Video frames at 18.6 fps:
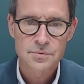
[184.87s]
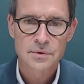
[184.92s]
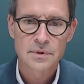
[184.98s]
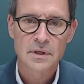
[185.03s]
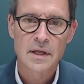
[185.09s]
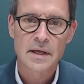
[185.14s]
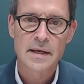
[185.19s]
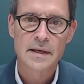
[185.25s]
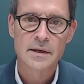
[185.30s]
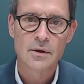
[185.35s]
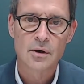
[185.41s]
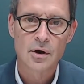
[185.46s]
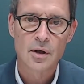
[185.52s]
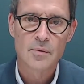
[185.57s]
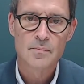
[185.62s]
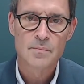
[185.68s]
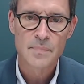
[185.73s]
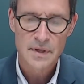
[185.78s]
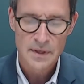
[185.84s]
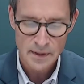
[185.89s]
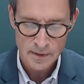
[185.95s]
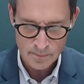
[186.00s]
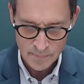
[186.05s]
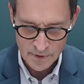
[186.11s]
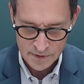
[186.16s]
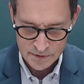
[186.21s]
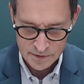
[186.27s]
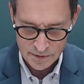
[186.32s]
reliant on big
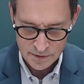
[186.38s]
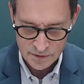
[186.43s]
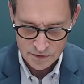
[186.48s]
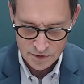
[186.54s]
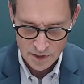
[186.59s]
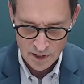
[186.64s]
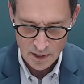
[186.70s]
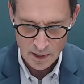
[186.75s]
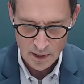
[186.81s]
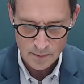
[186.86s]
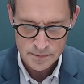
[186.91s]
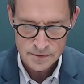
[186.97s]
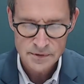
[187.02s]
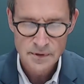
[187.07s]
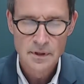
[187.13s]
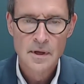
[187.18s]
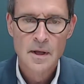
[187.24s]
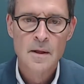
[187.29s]
business jobs.